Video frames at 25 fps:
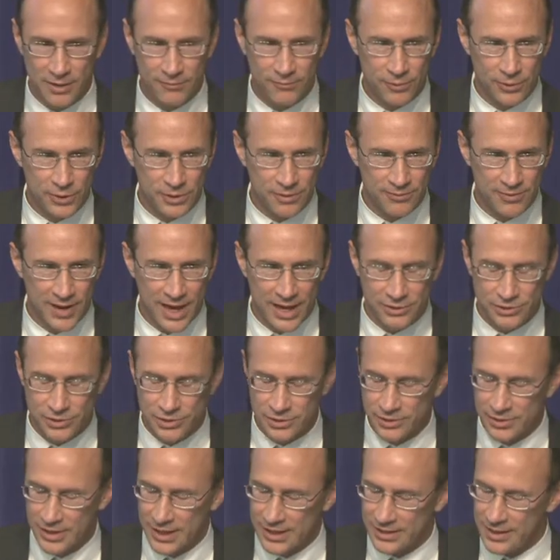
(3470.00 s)
for your
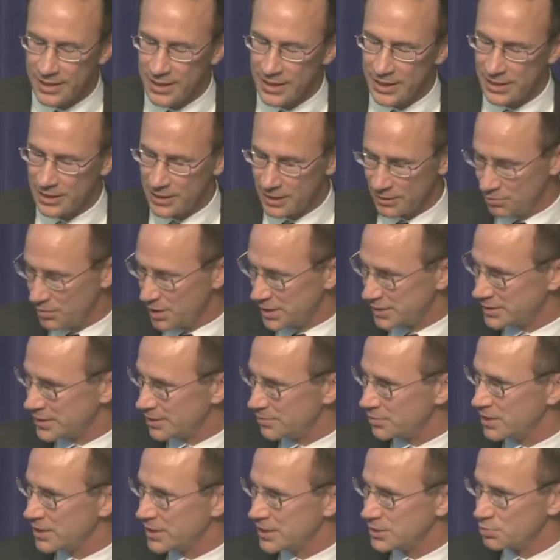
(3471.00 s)
voucher. I think it can be
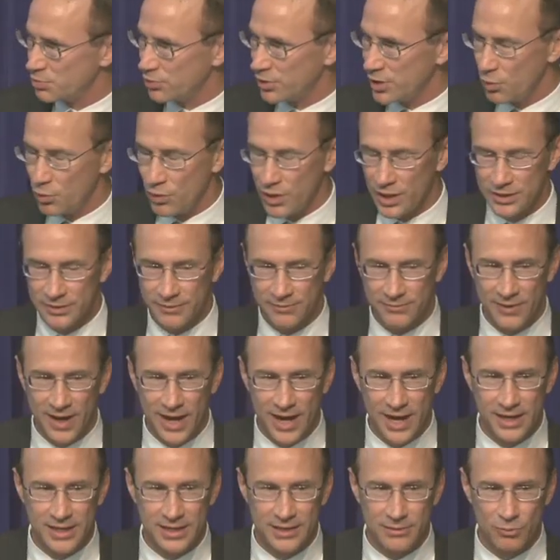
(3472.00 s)
something that's pretty well
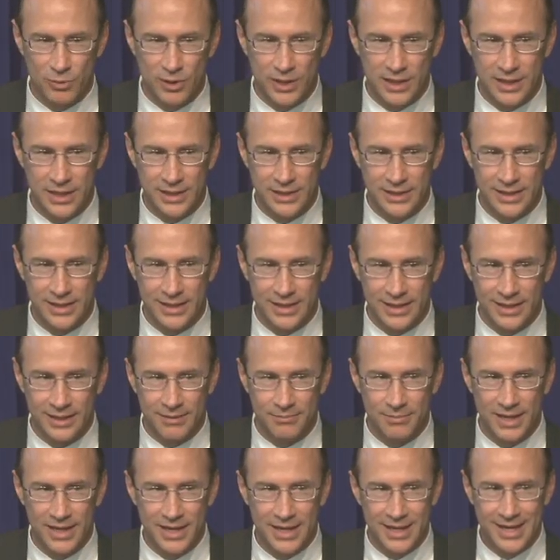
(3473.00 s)
defined, and we
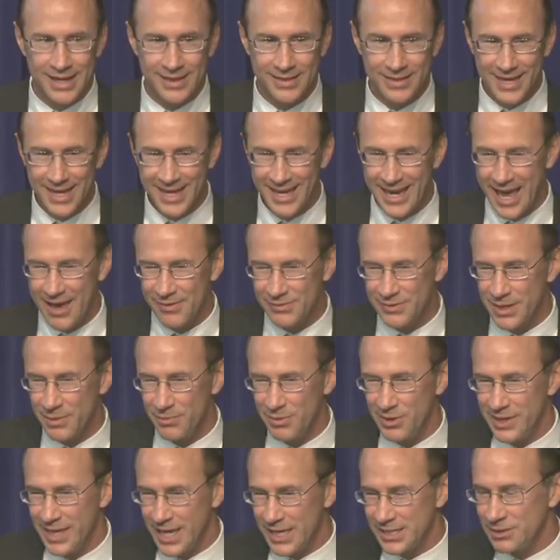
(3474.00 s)
can then have
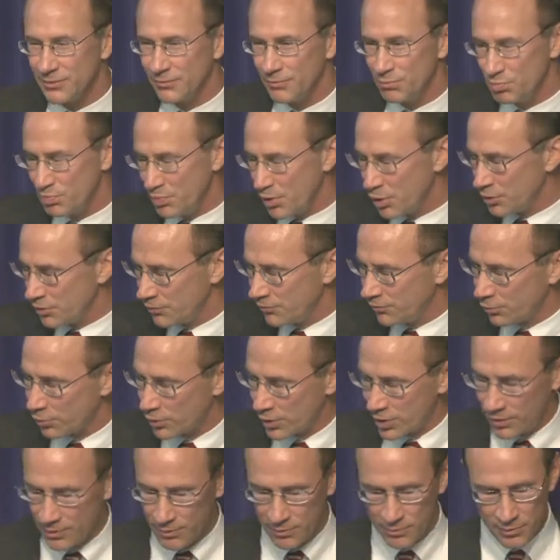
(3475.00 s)
something that's both
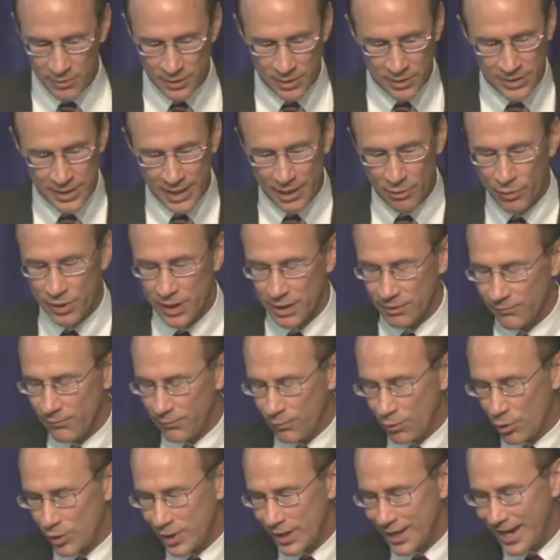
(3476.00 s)
for that we can
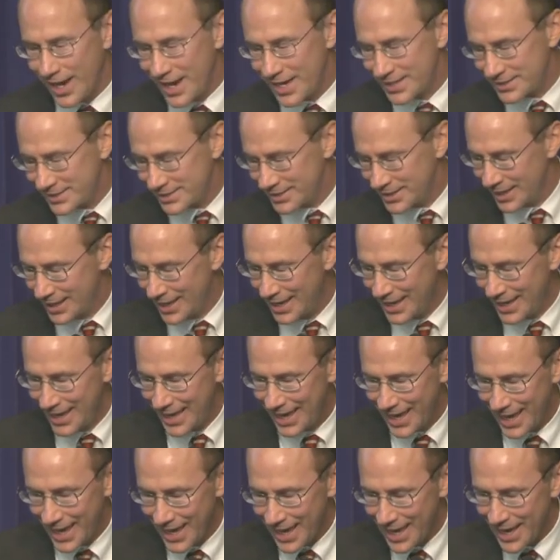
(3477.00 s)
forecast
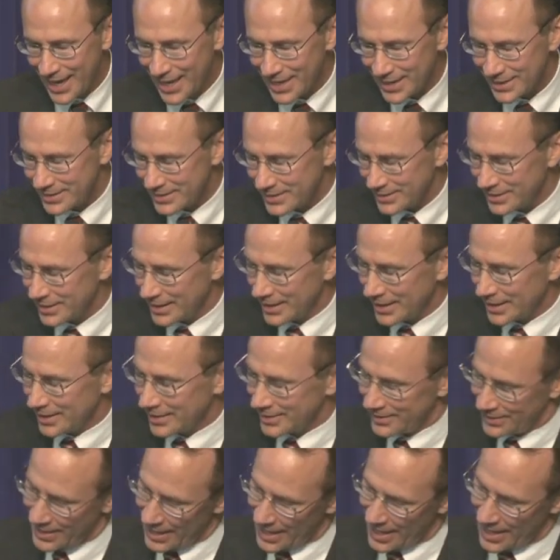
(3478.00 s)
and
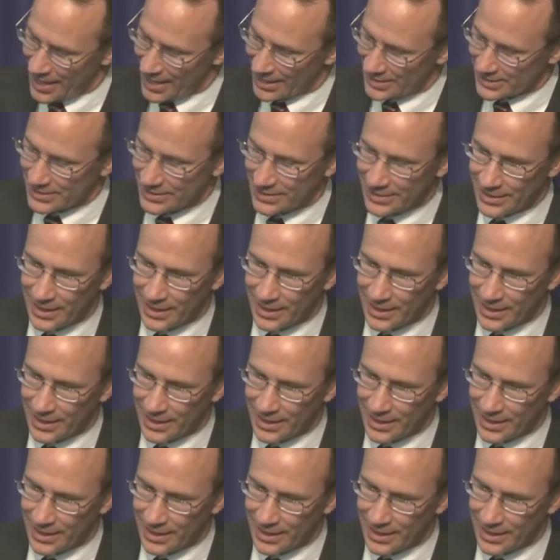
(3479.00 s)
that